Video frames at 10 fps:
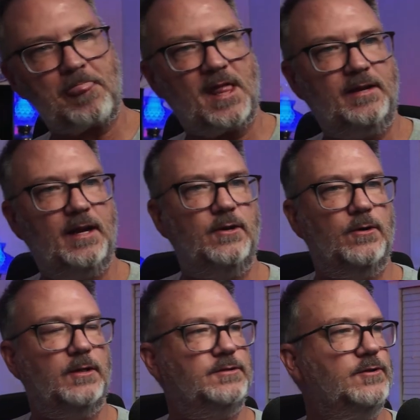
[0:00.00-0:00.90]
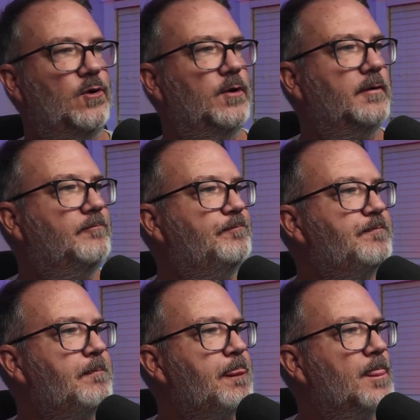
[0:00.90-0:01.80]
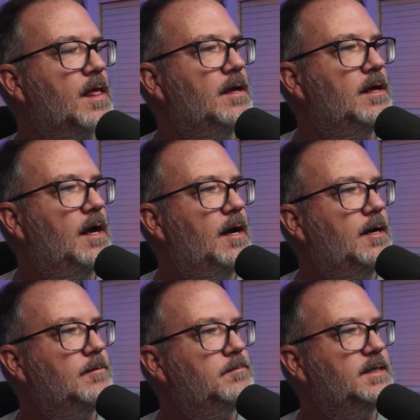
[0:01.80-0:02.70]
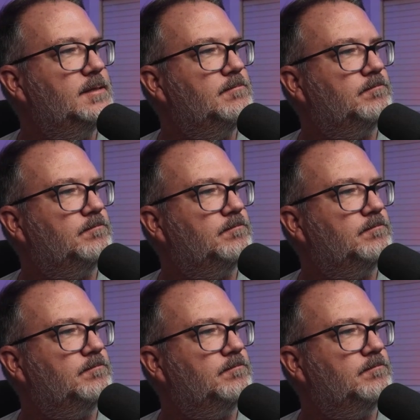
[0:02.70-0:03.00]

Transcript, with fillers: yeah, I know it's annoying. Um, but,